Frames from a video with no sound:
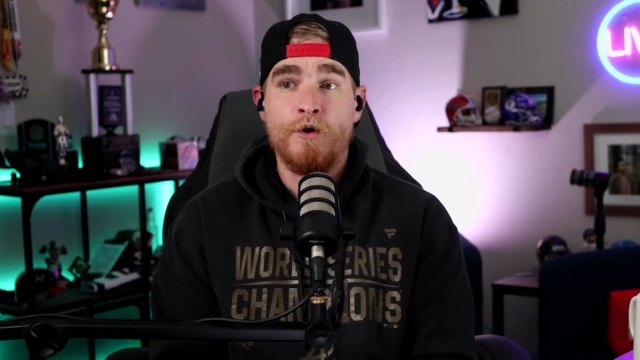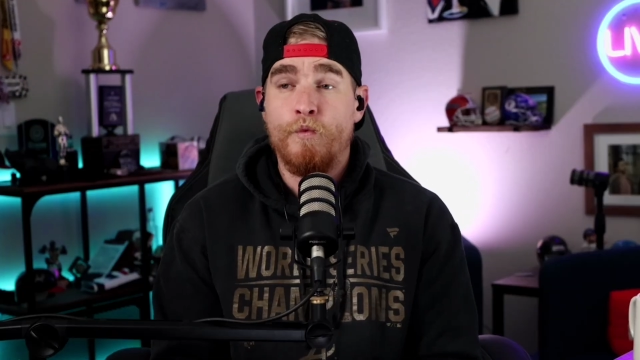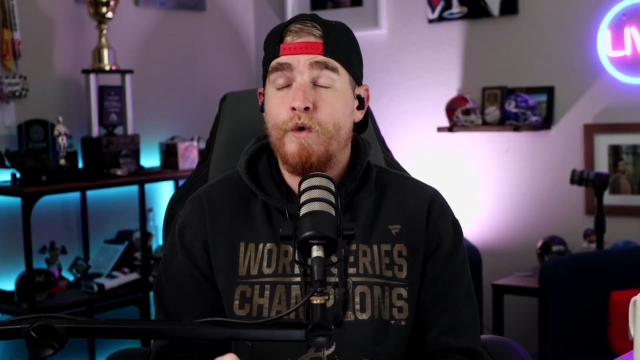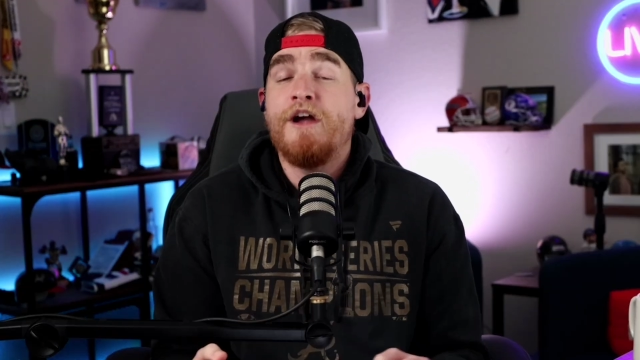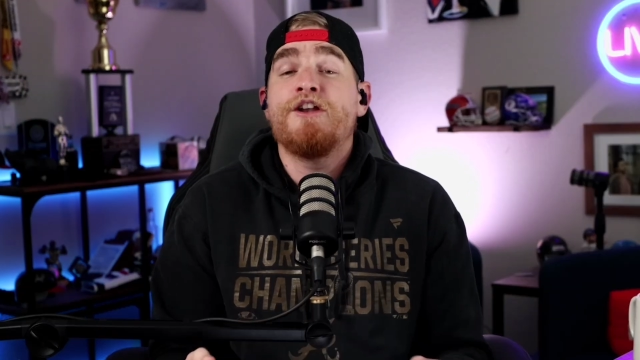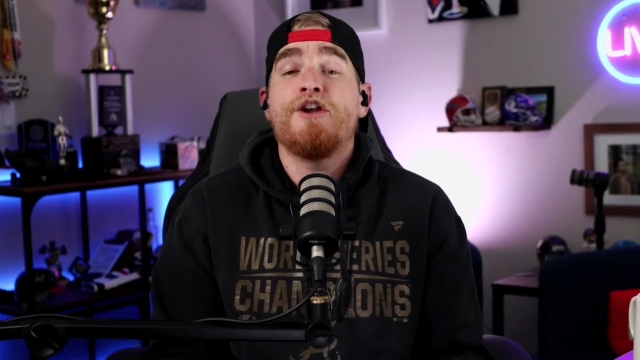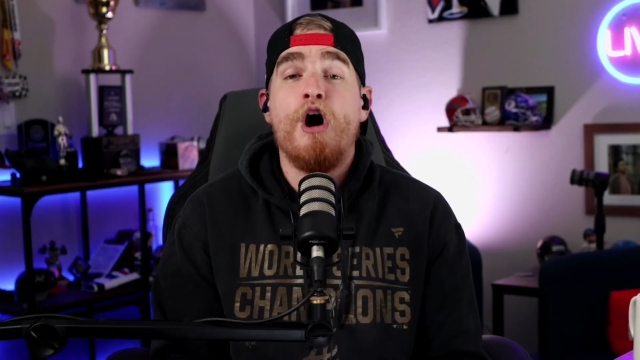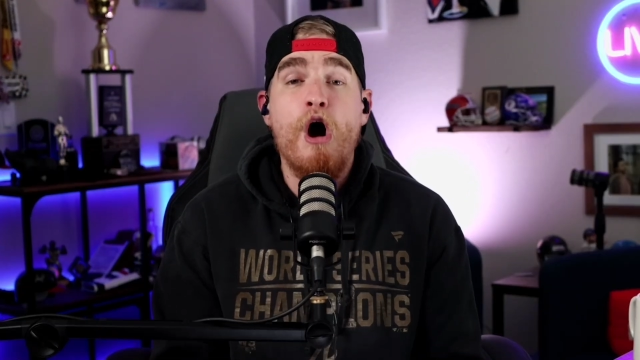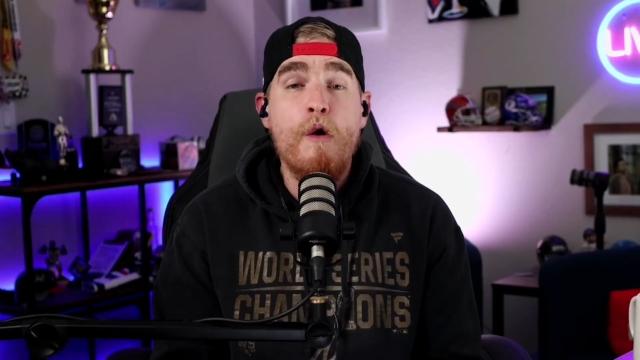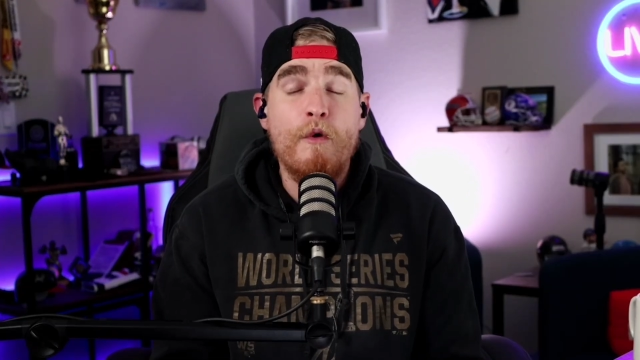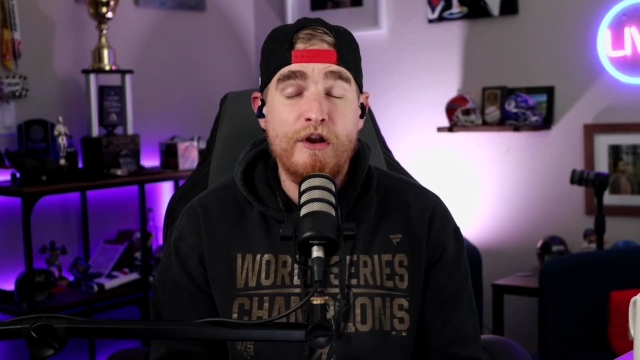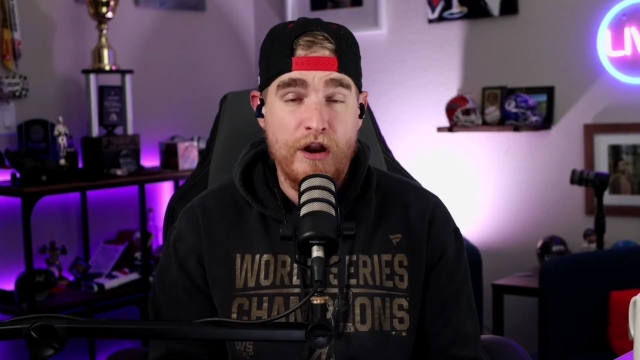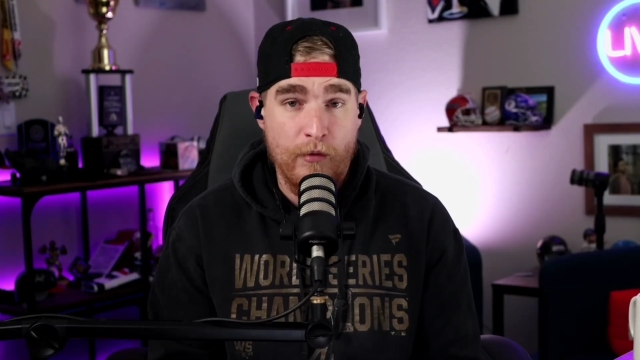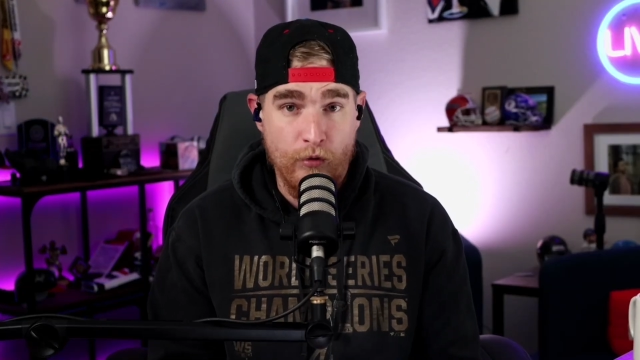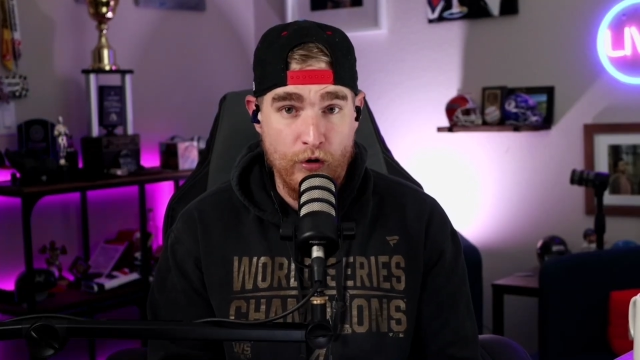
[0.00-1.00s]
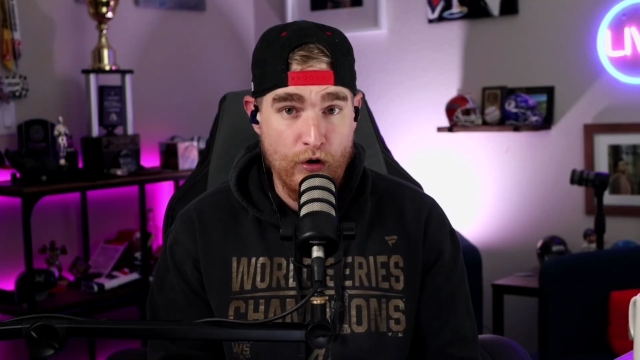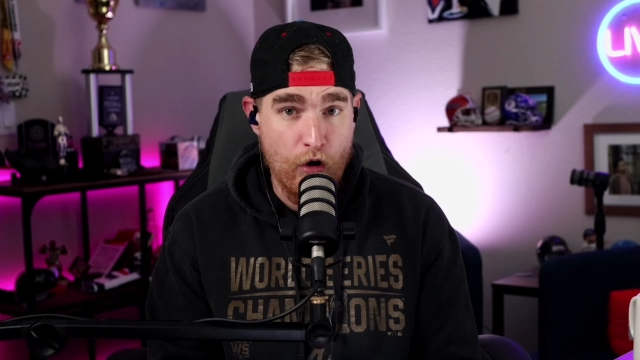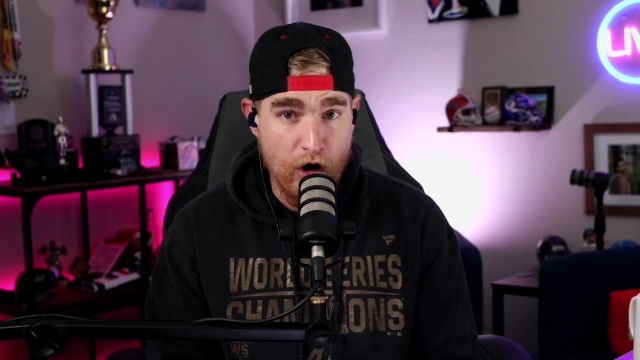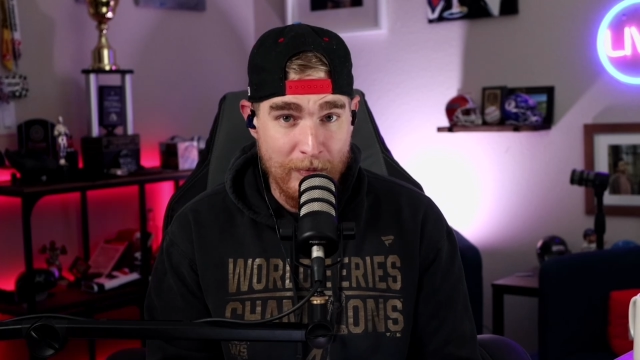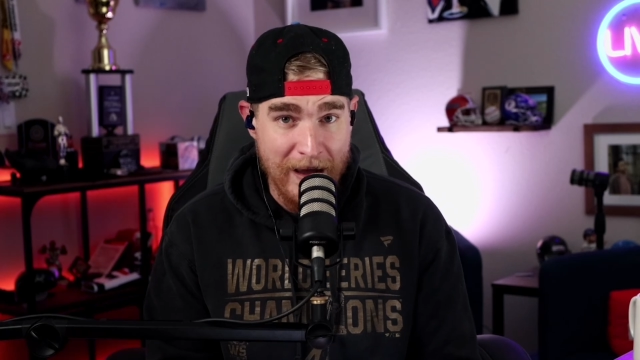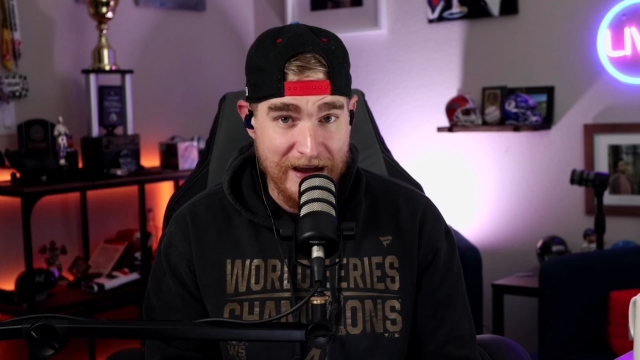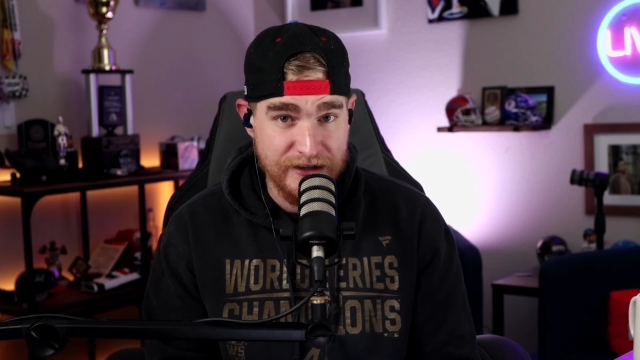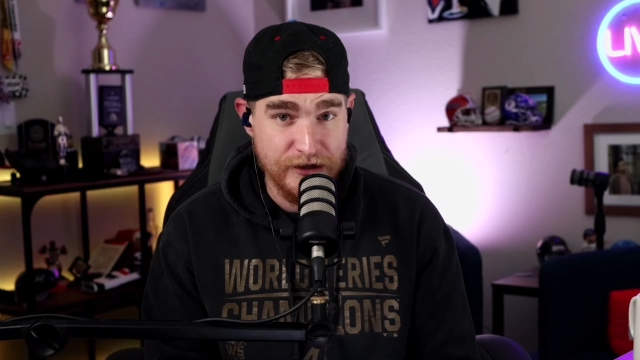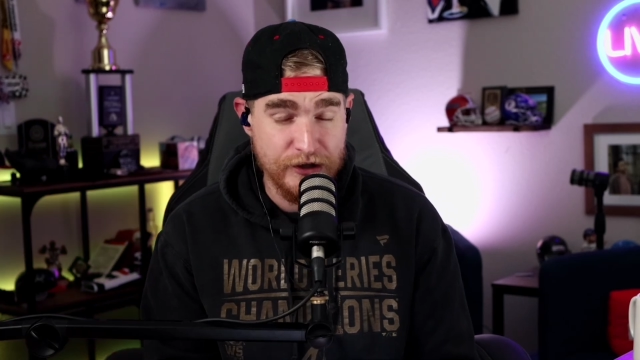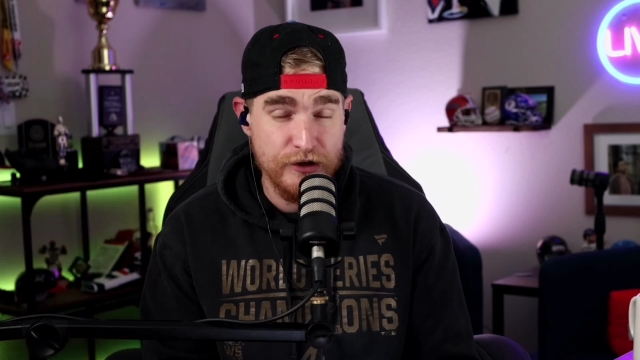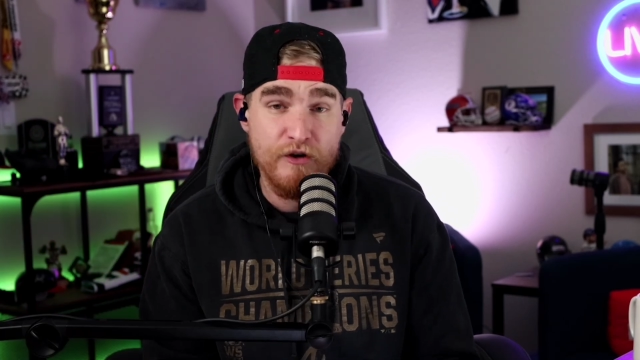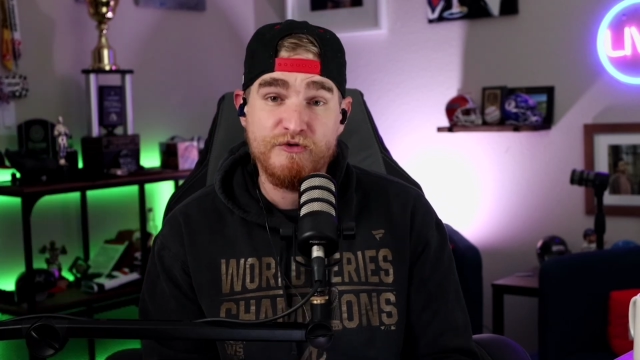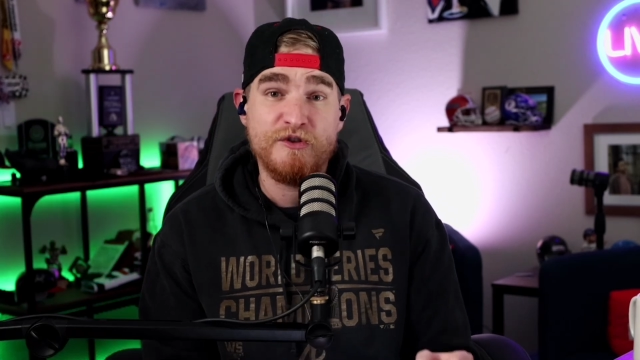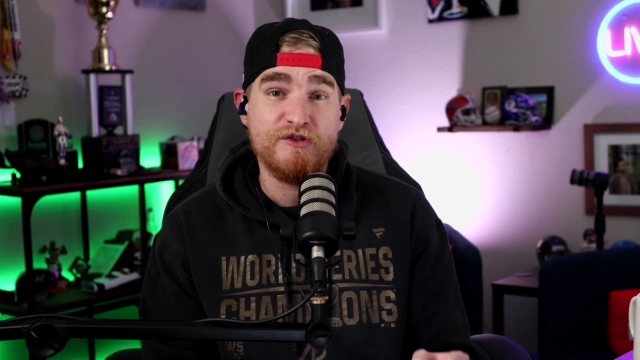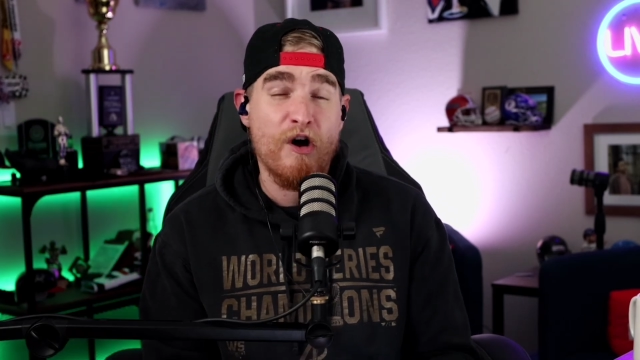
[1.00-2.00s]
We know what #1 quarterbacks can do,
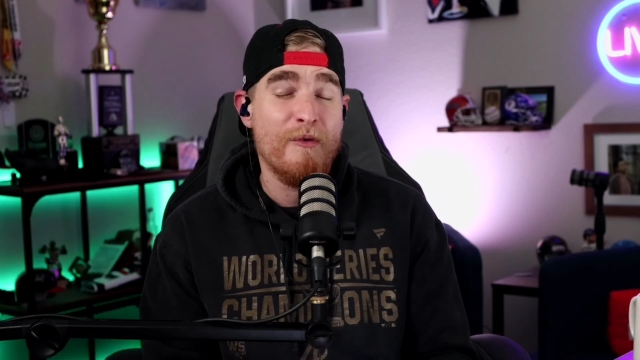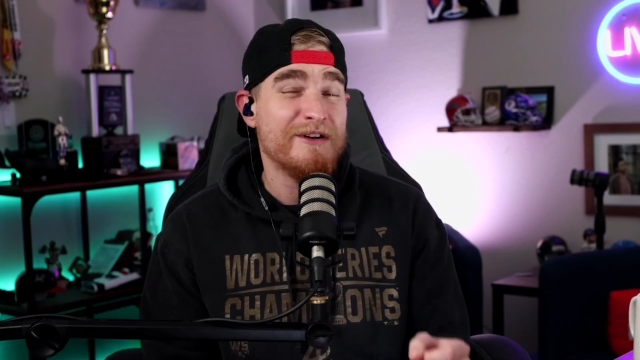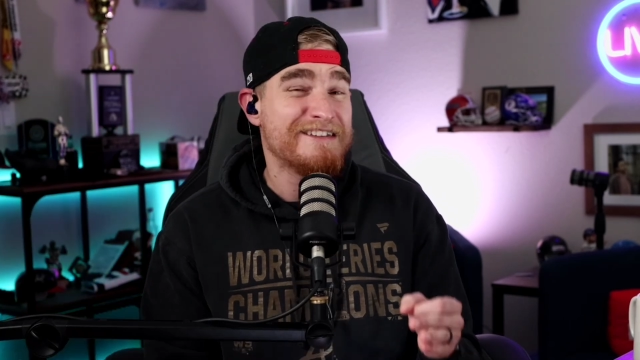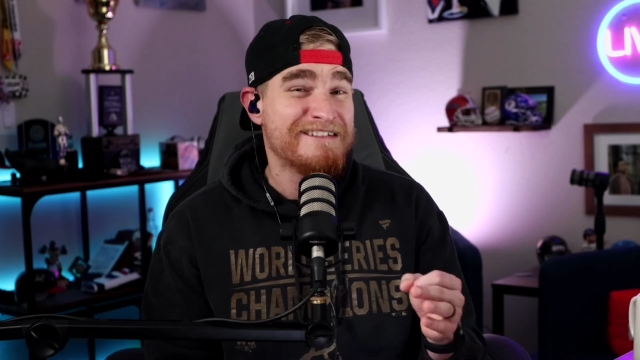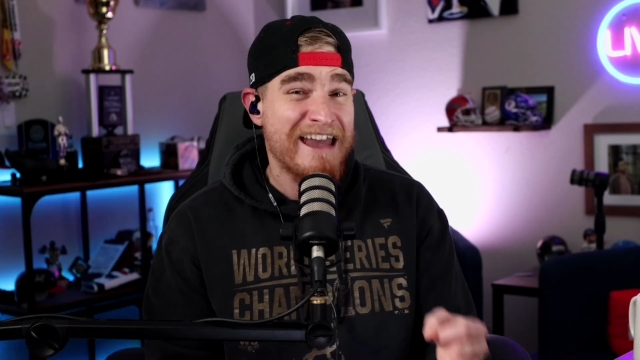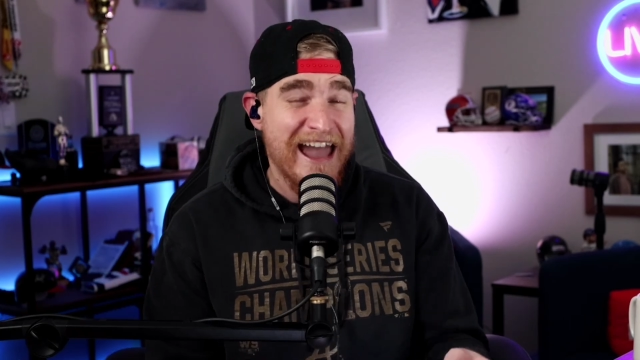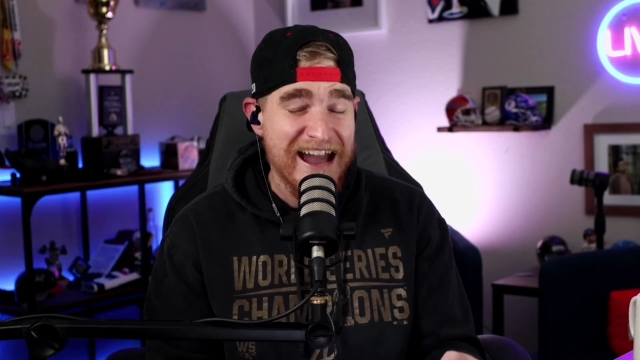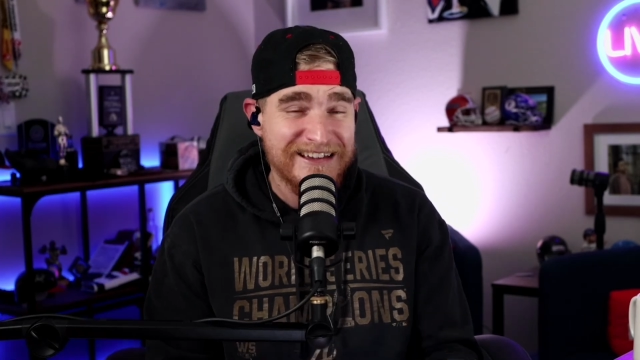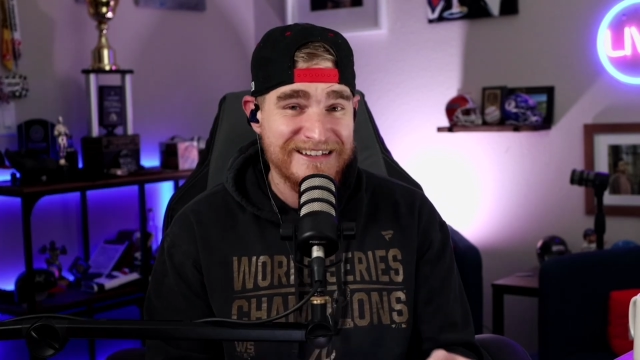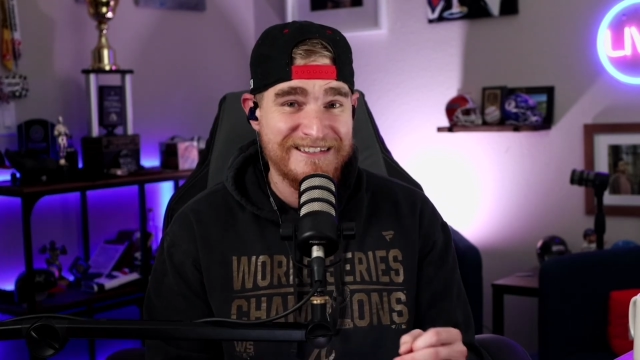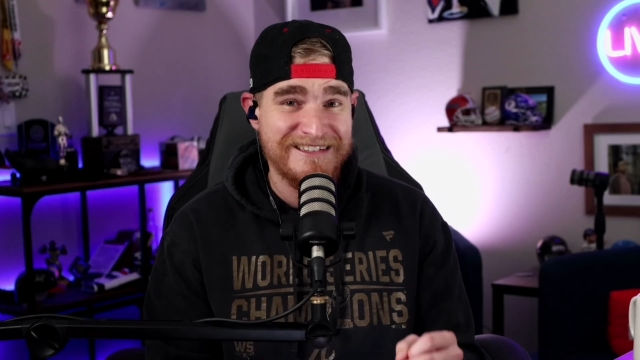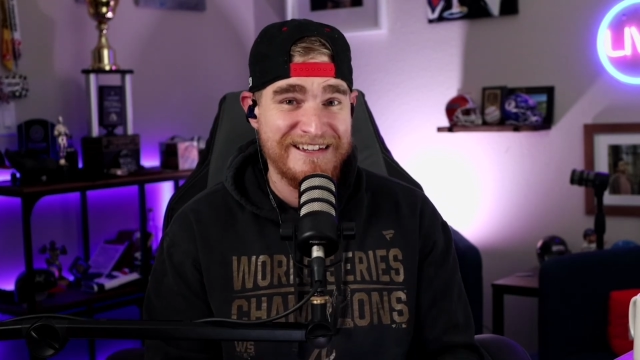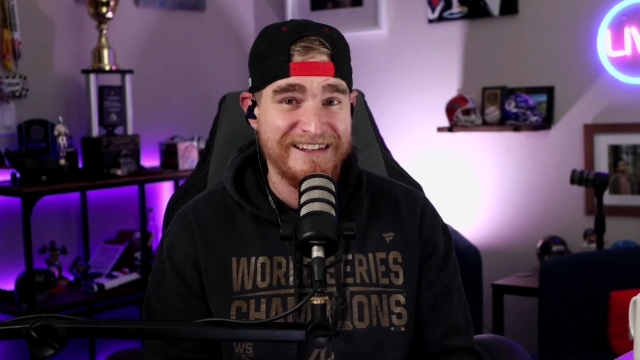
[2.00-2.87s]
as we saw what Texas did